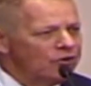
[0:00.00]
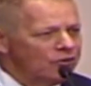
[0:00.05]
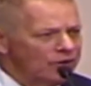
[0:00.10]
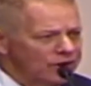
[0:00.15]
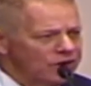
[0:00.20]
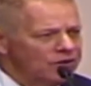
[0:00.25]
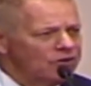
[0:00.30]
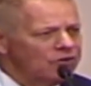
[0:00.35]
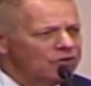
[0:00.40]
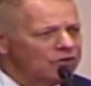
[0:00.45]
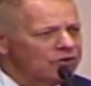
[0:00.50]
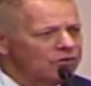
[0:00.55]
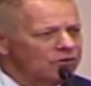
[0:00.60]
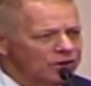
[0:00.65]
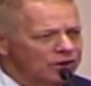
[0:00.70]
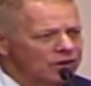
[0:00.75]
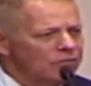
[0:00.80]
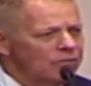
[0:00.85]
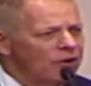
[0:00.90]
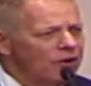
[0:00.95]
right
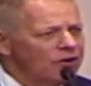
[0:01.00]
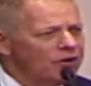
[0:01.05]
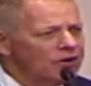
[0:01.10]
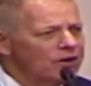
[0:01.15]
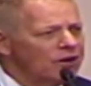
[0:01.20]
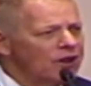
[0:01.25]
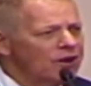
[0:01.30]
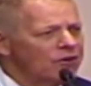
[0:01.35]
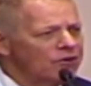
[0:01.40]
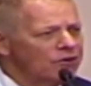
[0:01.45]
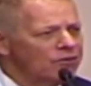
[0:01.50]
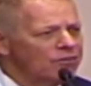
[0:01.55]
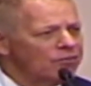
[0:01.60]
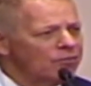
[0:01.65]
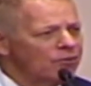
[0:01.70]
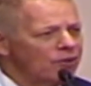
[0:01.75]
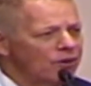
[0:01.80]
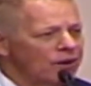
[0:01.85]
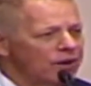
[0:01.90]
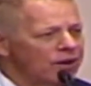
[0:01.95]
in the parking lot here and
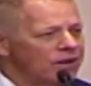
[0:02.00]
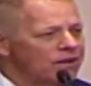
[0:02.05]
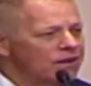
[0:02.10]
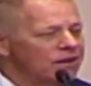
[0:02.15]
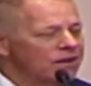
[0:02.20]
pray?'